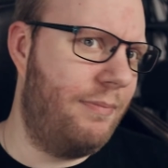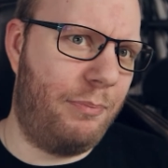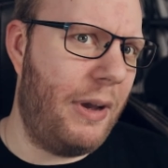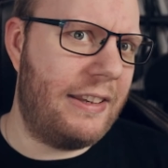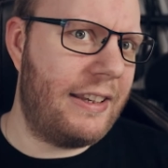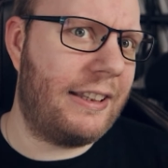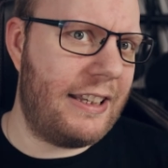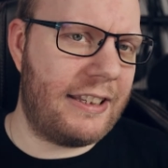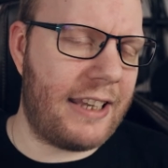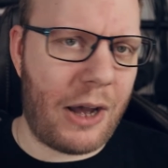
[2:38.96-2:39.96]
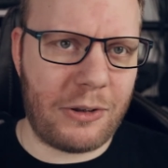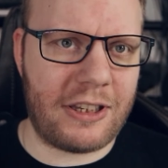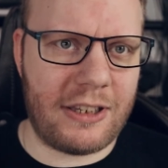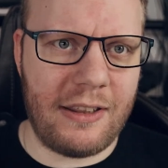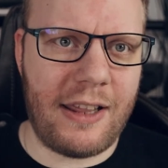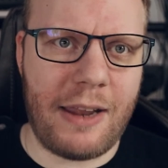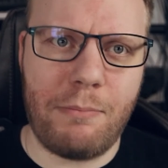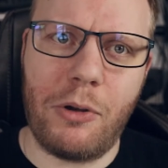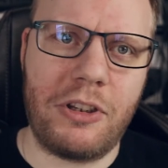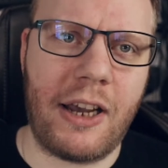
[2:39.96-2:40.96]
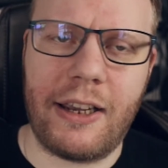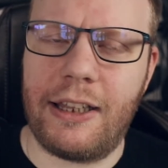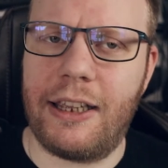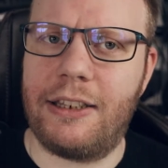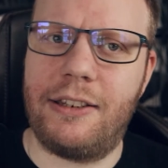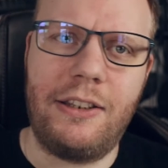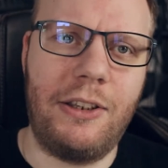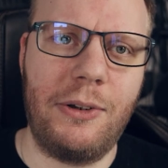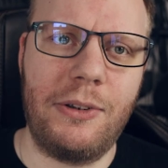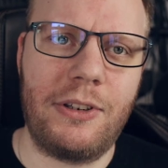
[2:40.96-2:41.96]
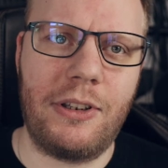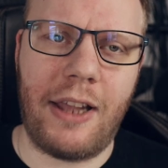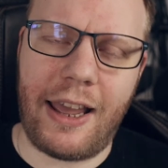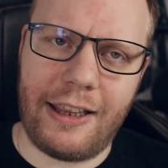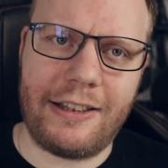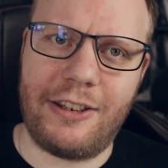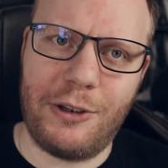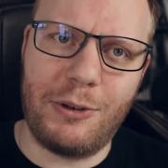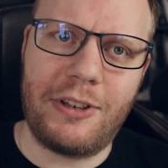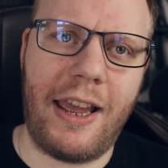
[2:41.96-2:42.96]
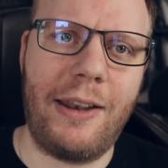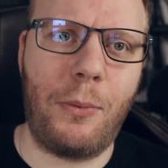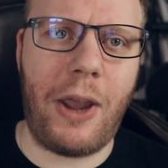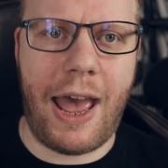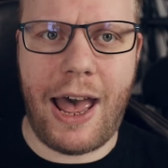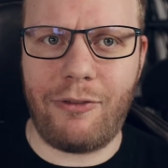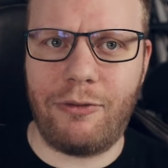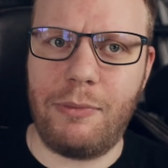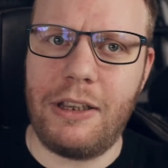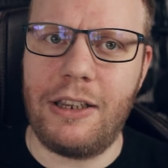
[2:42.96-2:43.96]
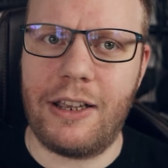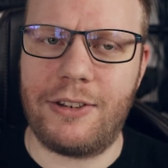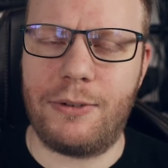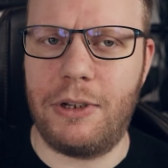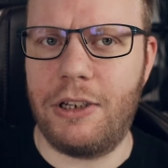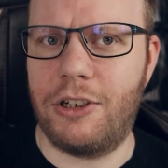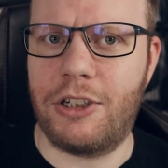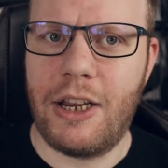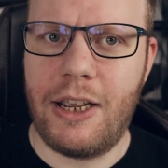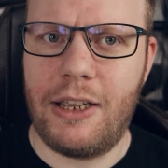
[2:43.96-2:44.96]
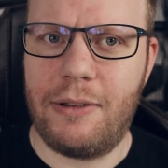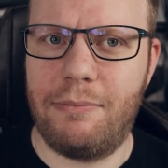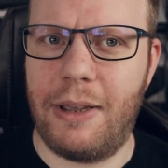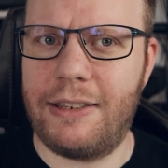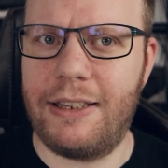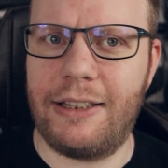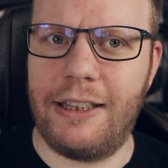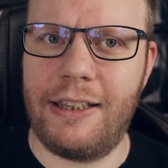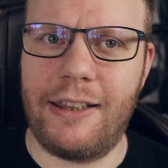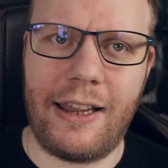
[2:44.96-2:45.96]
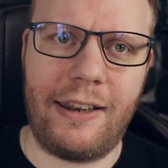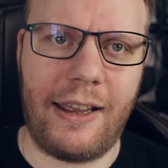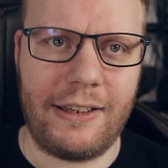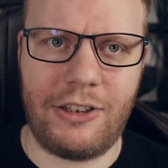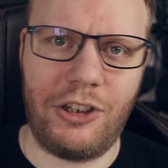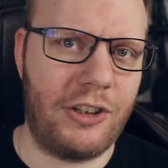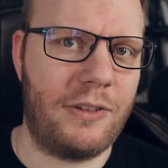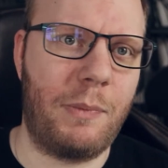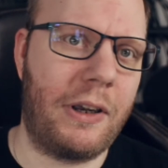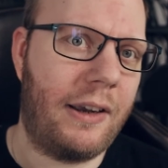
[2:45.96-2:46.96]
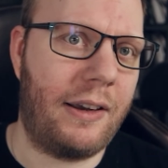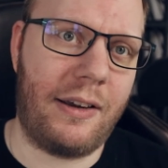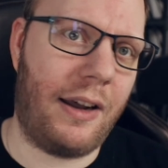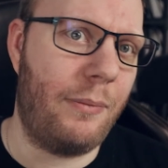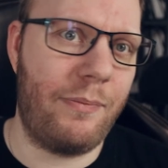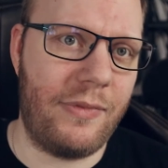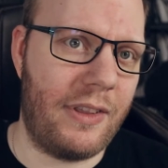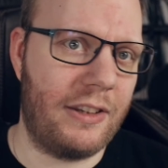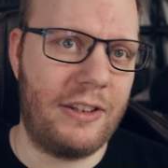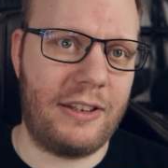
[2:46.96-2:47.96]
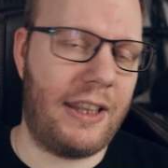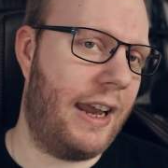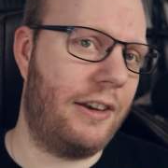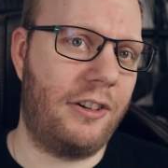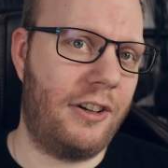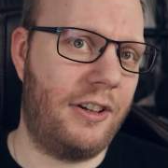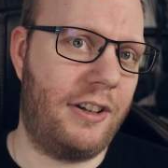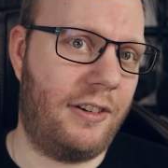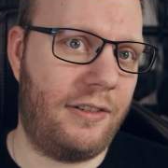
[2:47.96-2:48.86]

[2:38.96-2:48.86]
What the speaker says: basically sounds that most dialects use, and we have media Swedish, basically, that has just become the standard